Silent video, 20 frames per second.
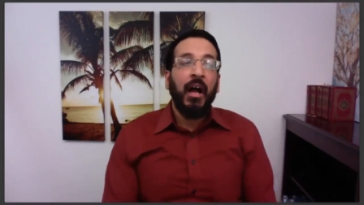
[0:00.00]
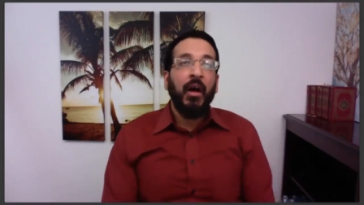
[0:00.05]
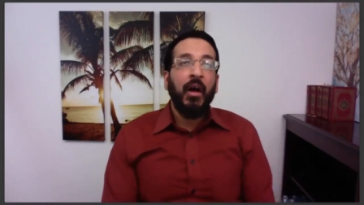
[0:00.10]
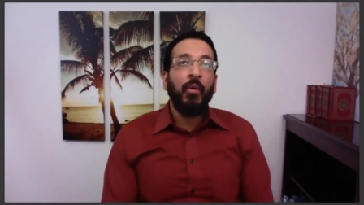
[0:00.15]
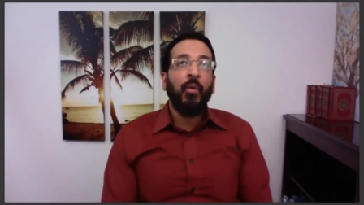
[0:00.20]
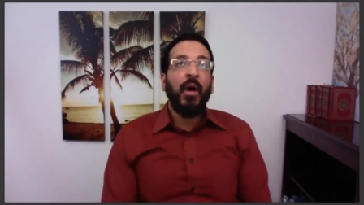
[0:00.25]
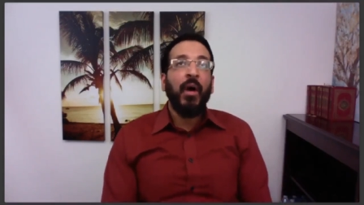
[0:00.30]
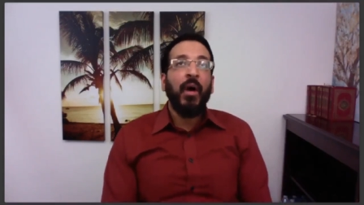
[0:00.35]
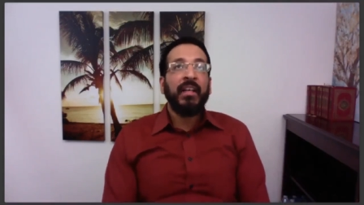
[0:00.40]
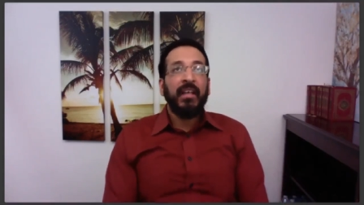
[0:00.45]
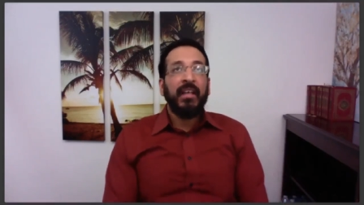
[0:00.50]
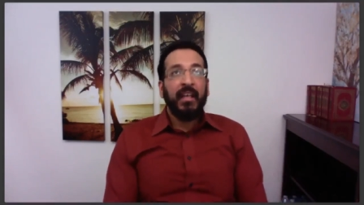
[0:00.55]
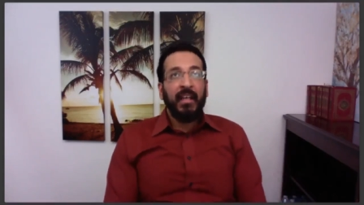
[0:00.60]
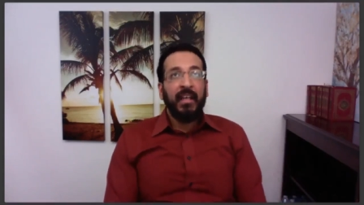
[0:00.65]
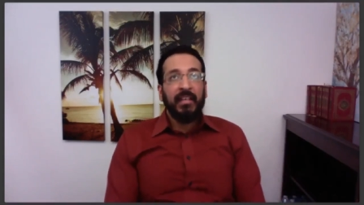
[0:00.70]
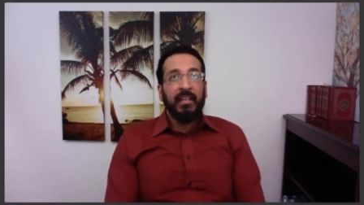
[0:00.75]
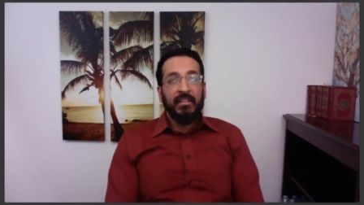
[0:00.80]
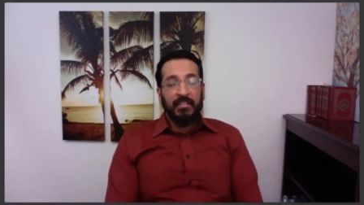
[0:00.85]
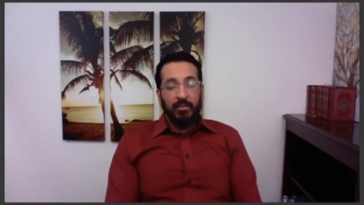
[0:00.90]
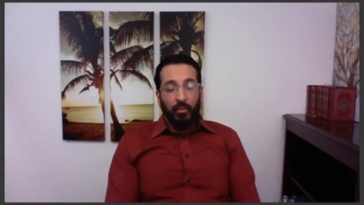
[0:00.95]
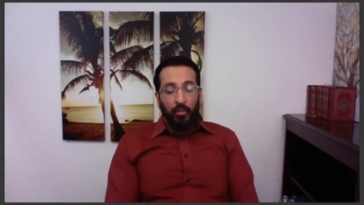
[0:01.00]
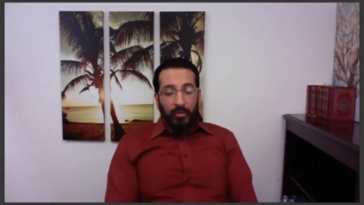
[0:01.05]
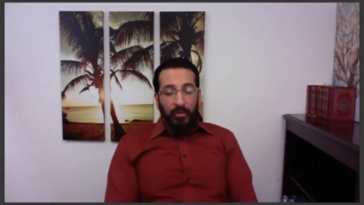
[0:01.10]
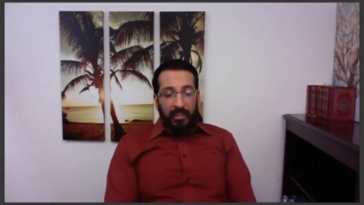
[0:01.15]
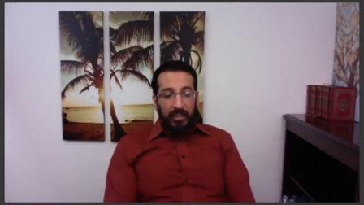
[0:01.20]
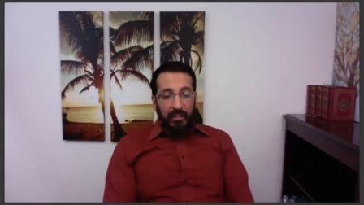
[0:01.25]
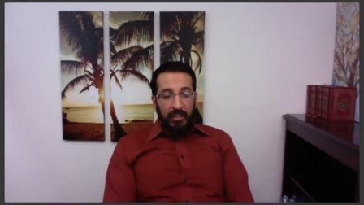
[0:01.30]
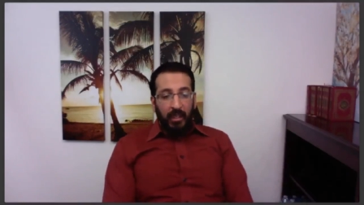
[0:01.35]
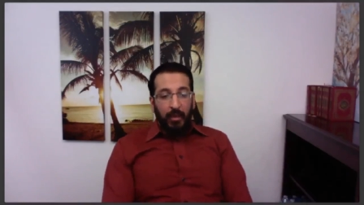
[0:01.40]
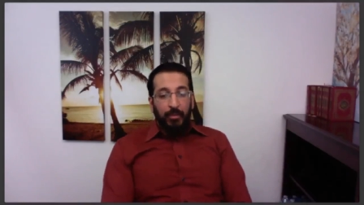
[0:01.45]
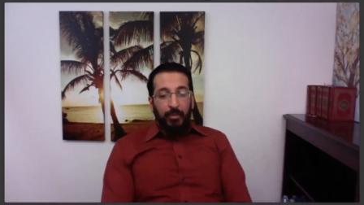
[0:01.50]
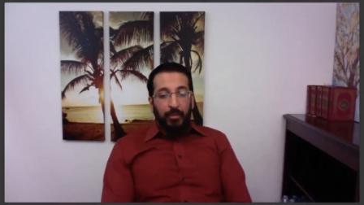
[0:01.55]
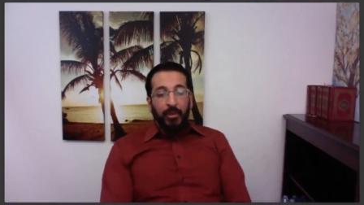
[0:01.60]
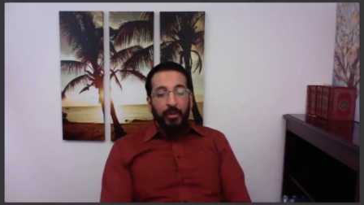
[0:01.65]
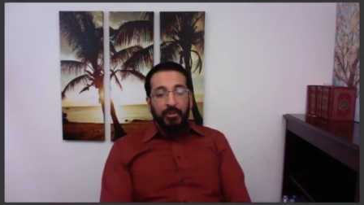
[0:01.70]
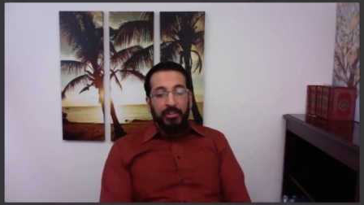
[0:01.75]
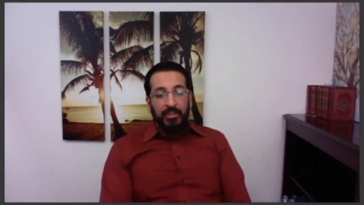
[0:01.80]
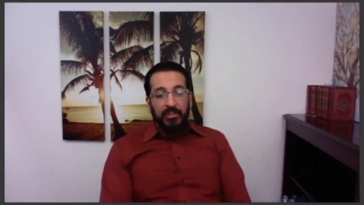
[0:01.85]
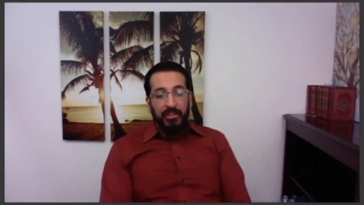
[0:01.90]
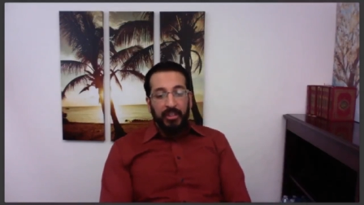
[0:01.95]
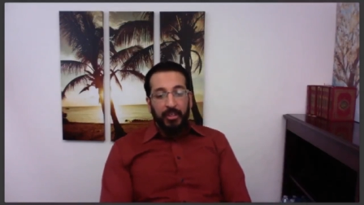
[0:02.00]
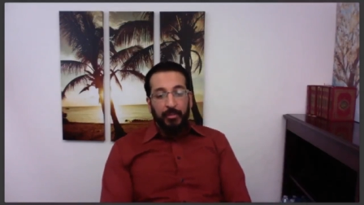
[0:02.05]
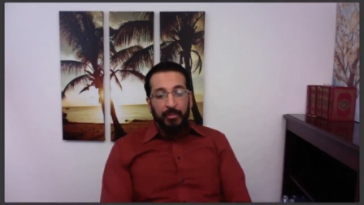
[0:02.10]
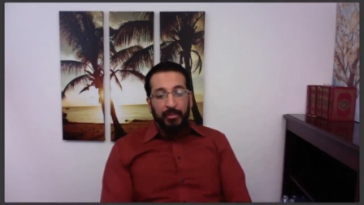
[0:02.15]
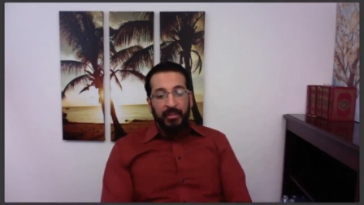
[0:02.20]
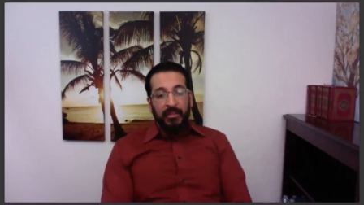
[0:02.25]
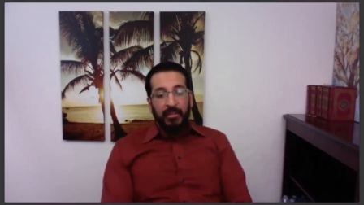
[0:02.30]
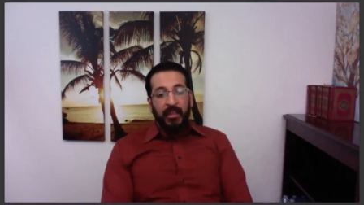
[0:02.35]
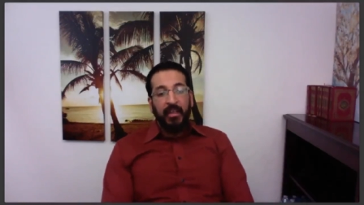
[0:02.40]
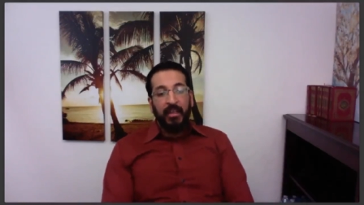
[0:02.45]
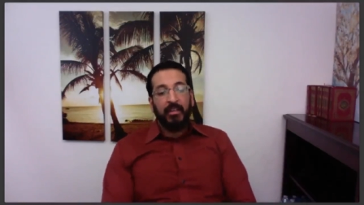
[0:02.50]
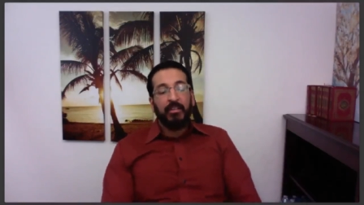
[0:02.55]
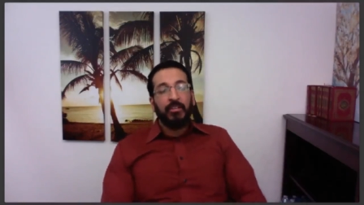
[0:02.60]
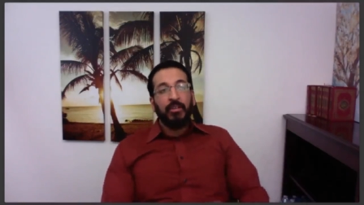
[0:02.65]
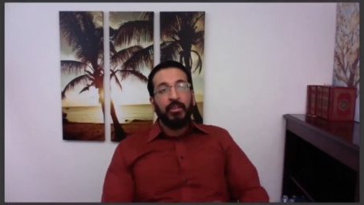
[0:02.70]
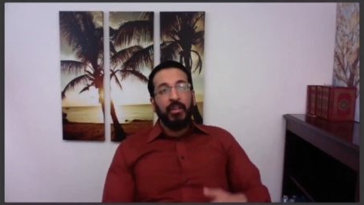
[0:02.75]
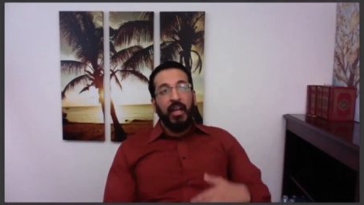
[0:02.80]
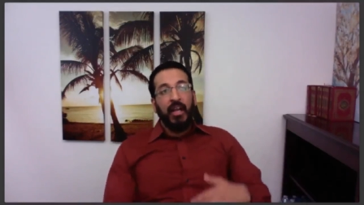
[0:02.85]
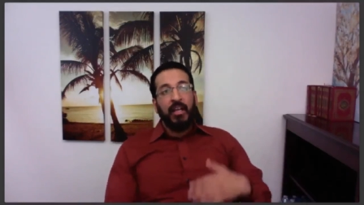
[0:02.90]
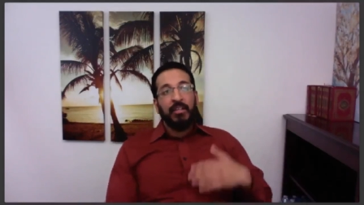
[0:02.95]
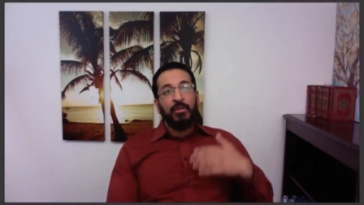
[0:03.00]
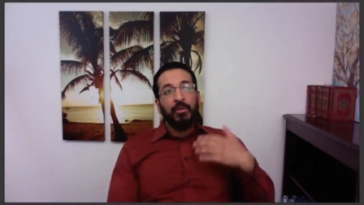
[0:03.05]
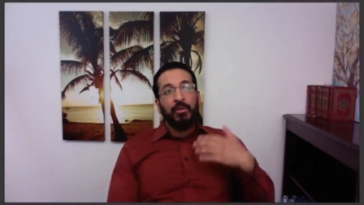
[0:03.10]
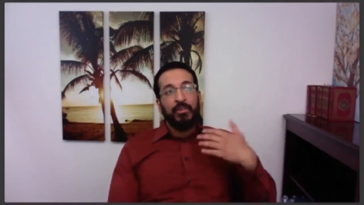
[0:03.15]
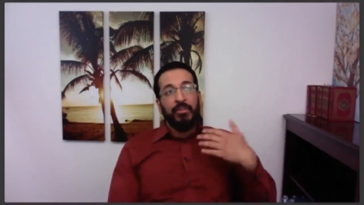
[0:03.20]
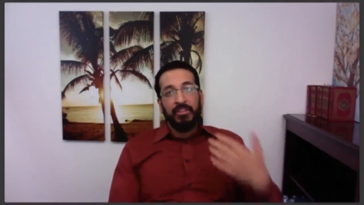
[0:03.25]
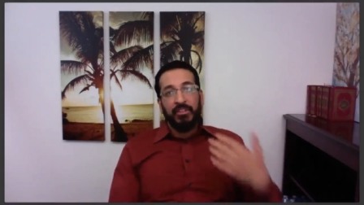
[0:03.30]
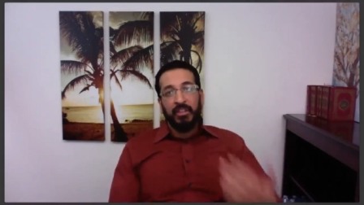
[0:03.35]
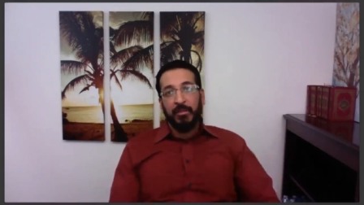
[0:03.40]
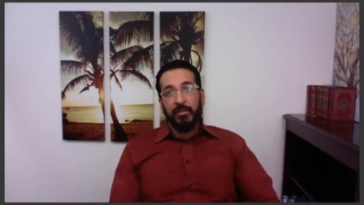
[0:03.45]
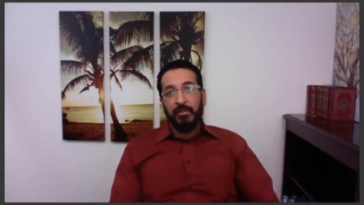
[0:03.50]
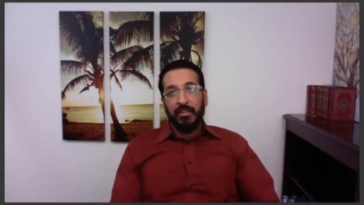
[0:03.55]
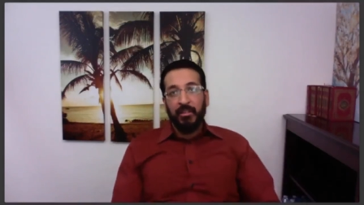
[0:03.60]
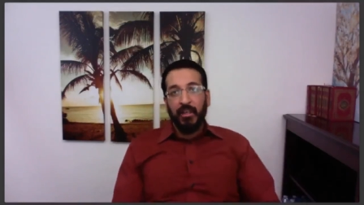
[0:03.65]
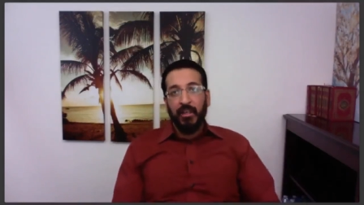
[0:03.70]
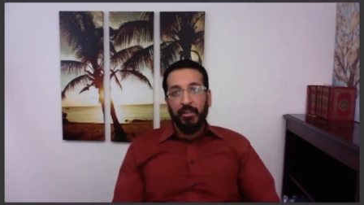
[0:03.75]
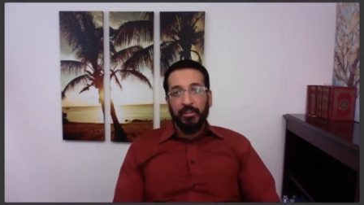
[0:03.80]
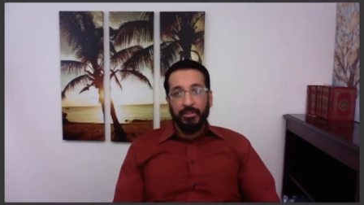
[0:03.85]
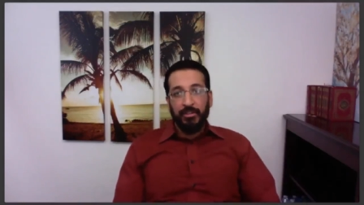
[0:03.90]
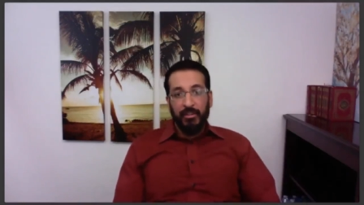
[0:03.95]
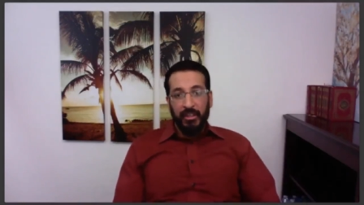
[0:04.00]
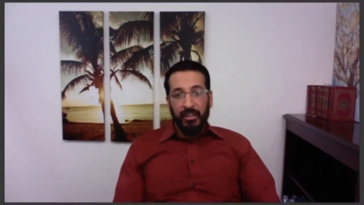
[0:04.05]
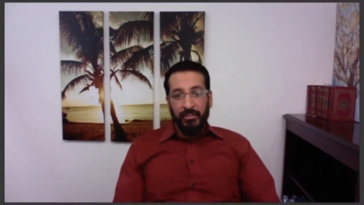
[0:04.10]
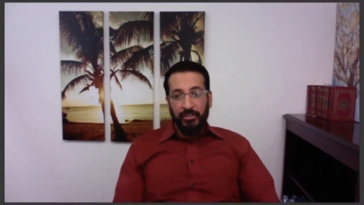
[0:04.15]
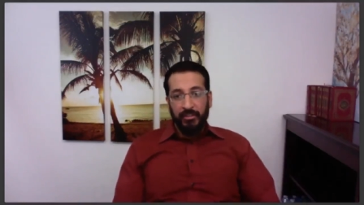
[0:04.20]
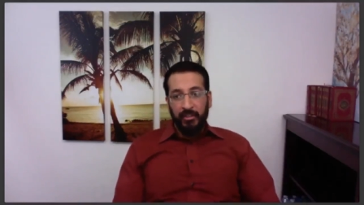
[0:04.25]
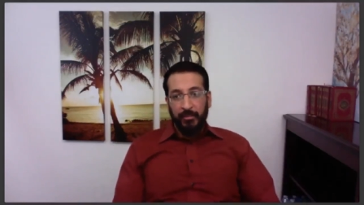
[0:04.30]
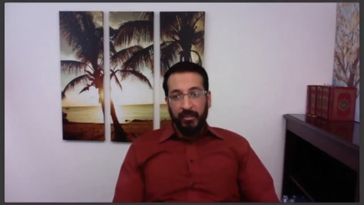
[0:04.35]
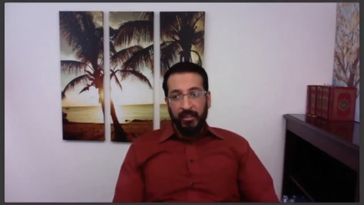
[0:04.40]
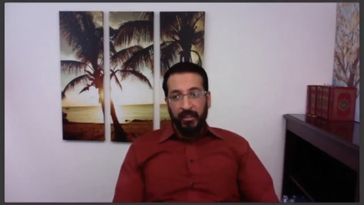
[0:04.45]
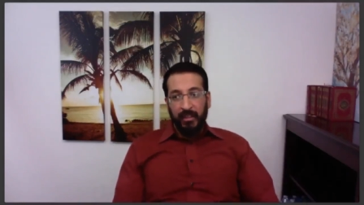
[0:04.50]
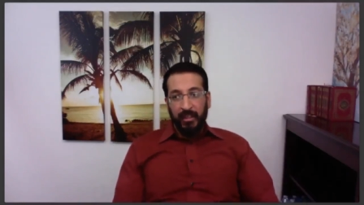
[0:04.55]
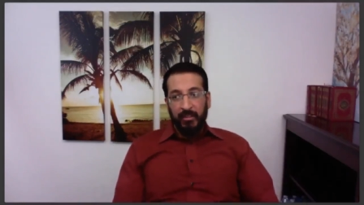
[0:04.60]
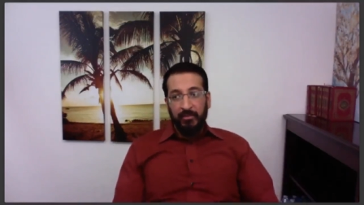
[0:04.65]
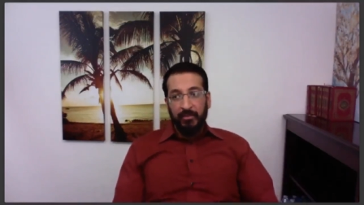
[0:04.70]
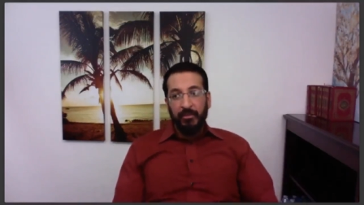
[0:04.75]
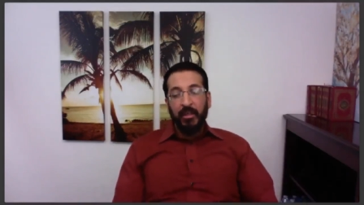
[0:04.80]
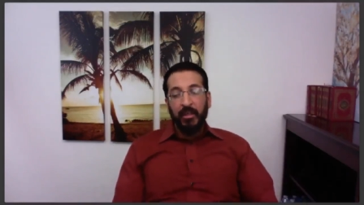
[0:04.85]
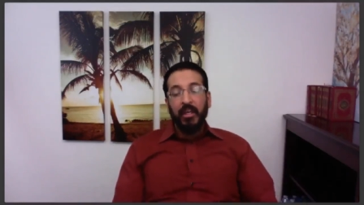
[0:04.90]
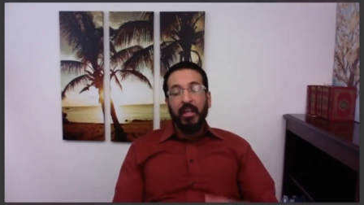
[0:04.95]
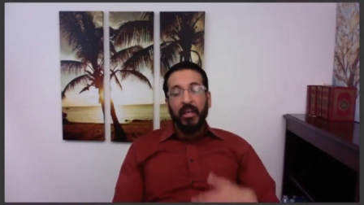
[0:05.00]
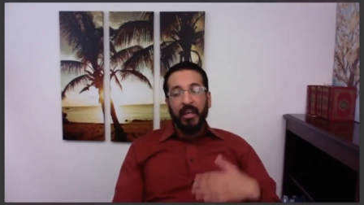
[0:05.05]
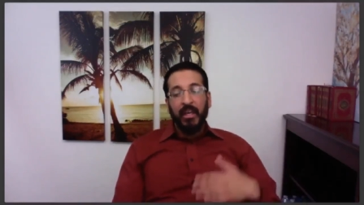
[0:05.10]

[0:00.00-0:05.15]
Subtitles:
Why can't we approach therapy that, look, I know there's going to be a large stressor in my life,